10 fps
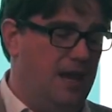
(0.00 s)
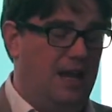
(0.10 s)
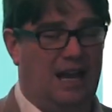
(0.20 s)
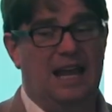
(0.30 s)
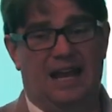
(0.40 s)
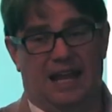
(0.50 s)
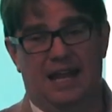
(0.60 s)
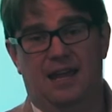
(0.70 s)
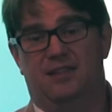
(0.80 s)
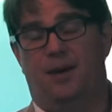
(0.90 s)

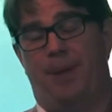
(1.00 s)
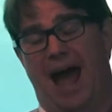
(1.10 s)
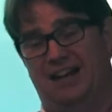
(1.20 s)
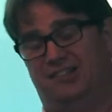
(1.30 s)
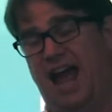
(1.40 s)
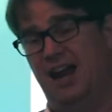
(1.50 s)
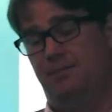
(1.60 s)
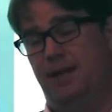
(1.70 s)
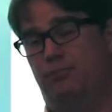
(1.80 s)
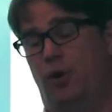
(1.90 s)
Clearly, the patch
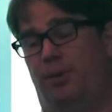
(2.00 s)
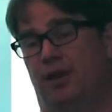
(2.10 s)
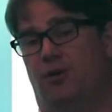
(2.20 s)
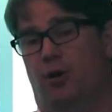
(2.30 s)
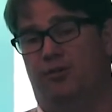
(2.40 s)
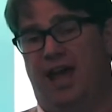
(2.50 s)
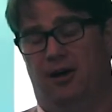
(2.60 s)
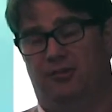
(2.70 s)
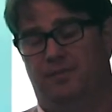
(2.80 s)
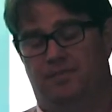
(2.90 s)
hadn't been properly rolled
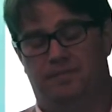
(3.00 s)
out